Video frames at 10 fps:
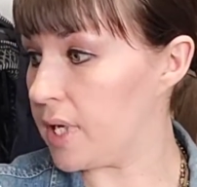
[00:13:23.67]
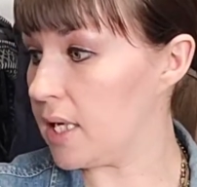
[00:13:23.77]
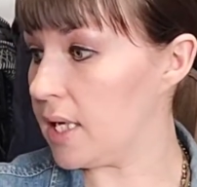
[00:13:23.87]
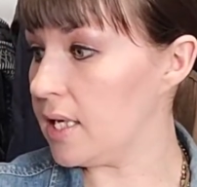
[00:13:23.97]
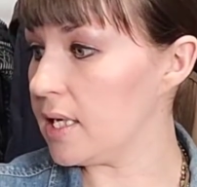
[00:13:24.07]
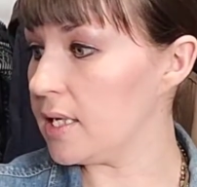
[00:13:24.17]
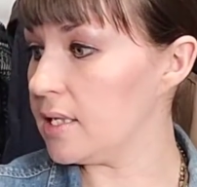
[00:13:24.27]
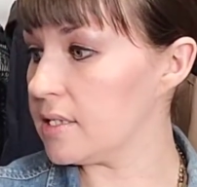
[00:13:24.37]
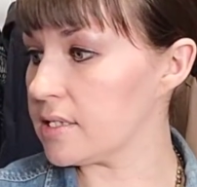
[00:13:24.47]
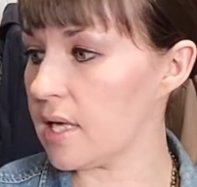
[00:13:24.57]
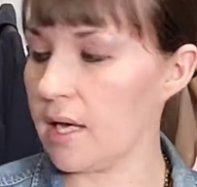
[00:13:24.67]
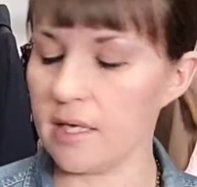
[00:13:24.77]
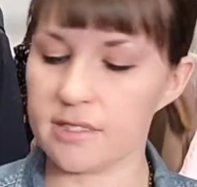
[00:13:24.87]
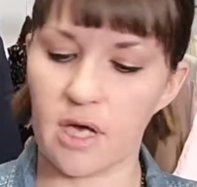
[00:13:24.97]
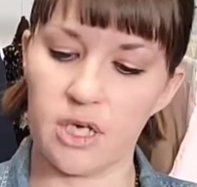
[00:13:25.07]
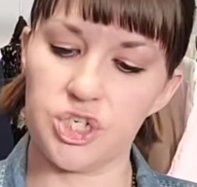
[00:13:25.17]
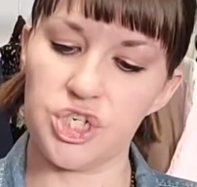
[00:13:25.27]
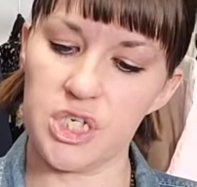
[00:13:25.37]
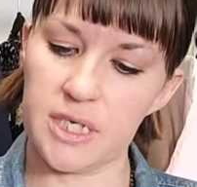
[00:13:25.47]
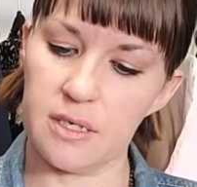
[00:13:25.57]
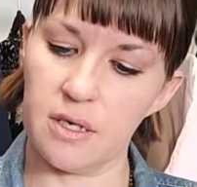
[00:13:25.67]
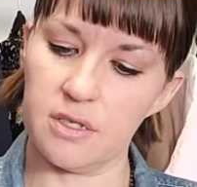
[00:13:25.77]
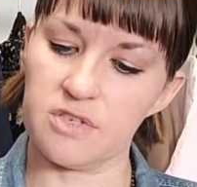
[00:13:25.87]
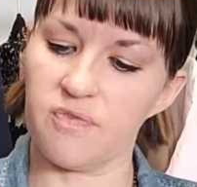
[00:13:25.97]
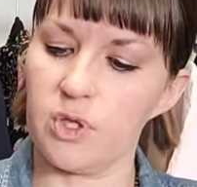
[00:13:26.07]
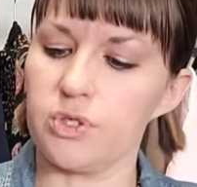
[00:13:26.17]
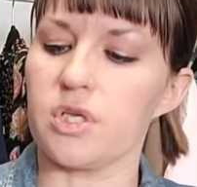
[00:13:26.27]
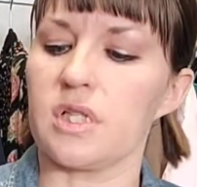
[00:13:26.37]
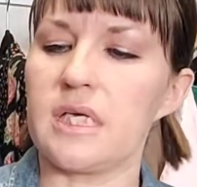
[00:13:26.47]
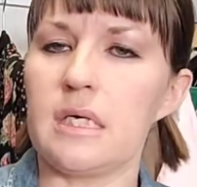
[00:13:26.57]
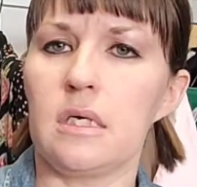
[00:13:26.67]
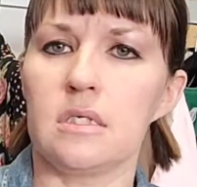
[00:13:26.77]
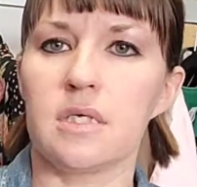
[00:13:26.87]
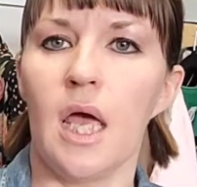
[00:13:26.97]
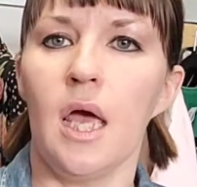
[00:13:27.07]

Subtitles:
It's got shields, fleur-de-lis.